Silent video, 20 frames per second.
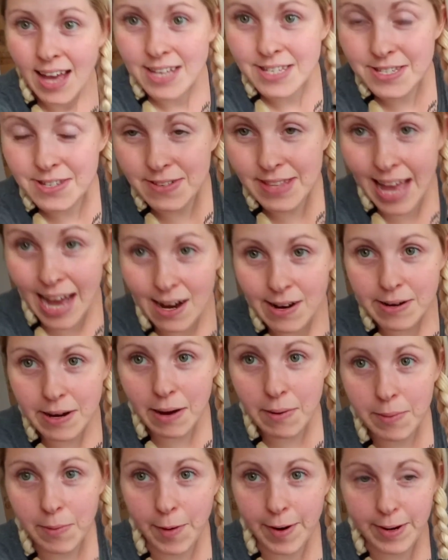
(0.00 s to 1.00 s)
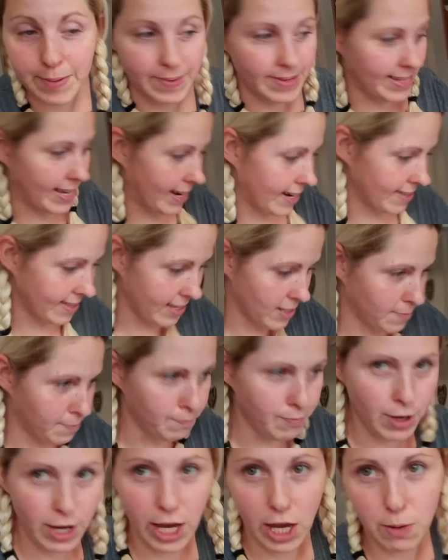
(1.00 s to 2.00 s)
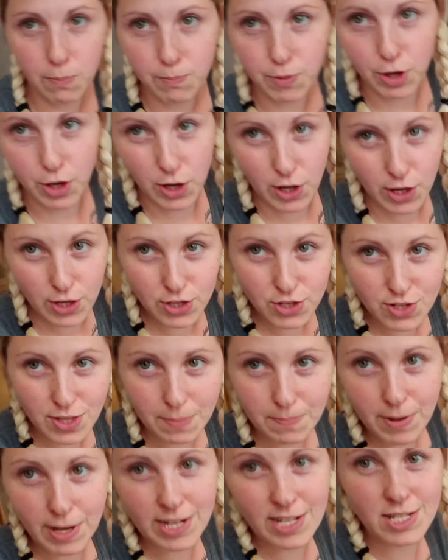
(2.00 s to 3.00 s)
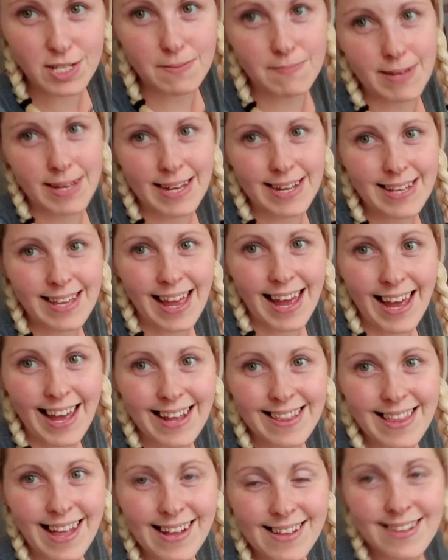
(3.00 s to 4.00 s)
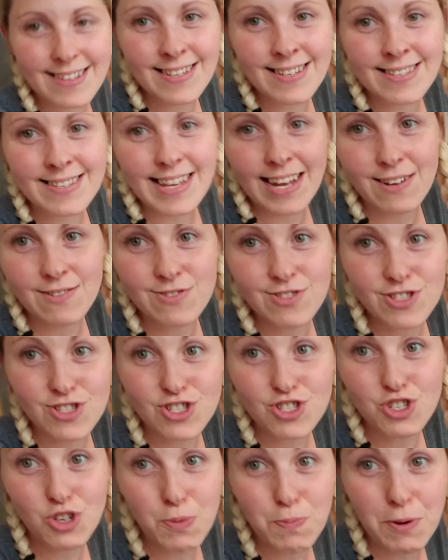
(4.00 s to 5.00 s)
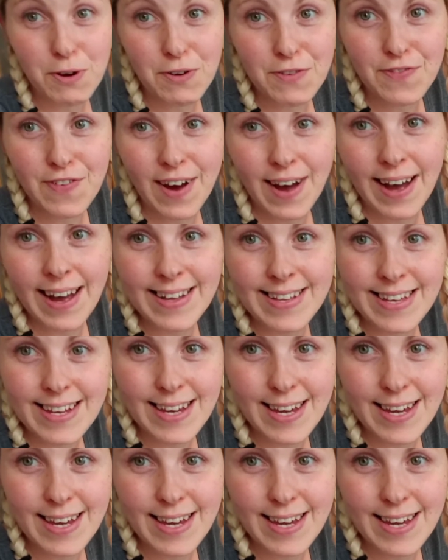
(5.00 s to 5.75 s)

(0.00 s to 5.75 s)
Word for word: so now I'm going to be taking this big bin to the basement and that doesn't sound super fun